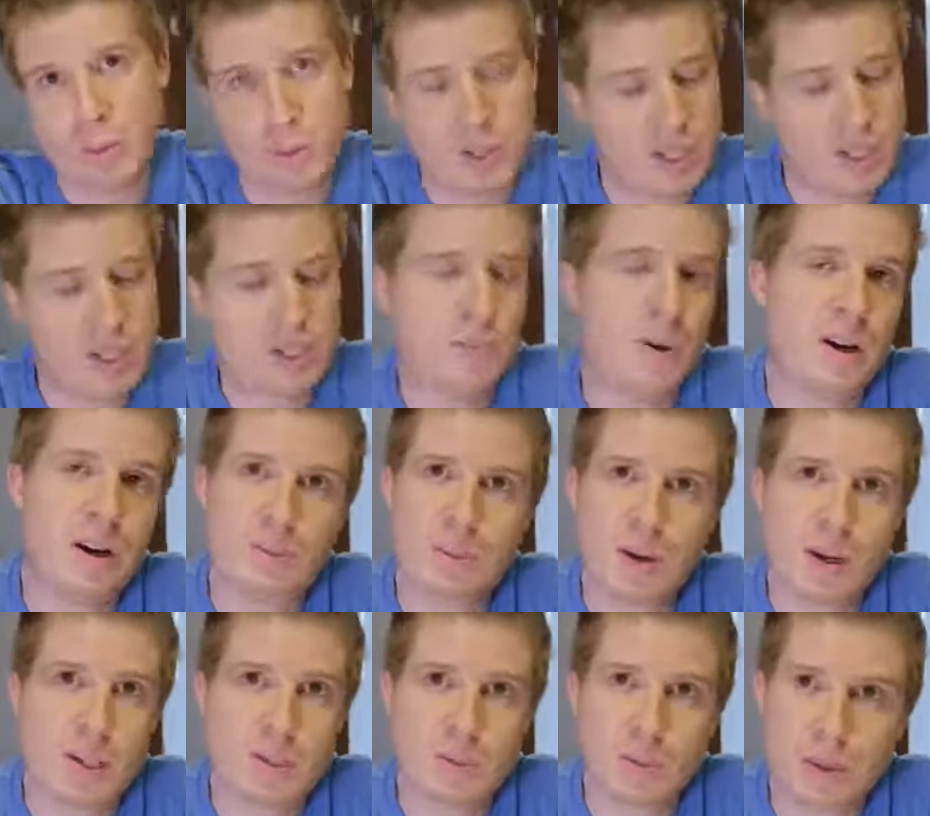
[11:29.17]
which is just behind
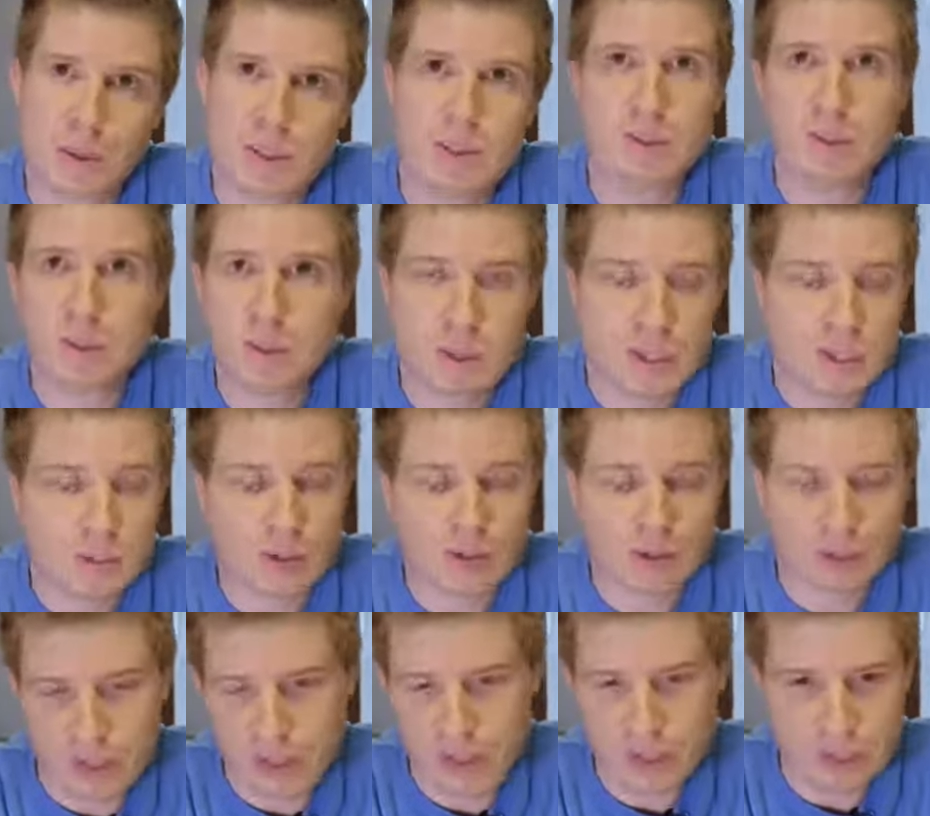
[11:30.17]
passwords or just not
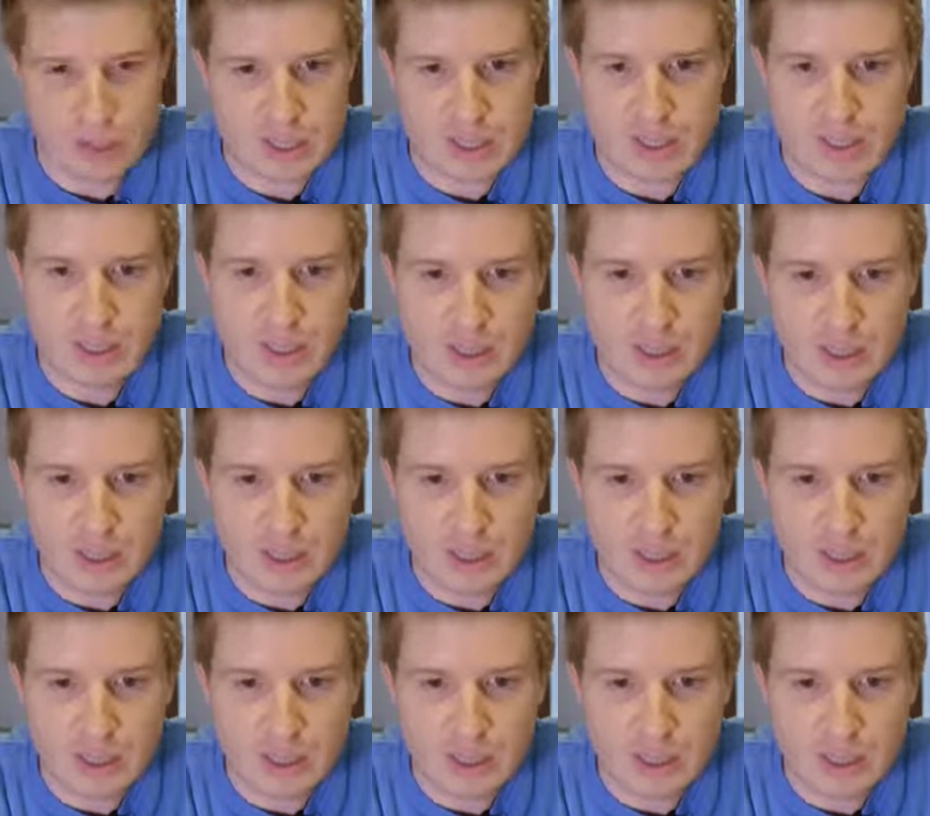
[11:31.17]
found.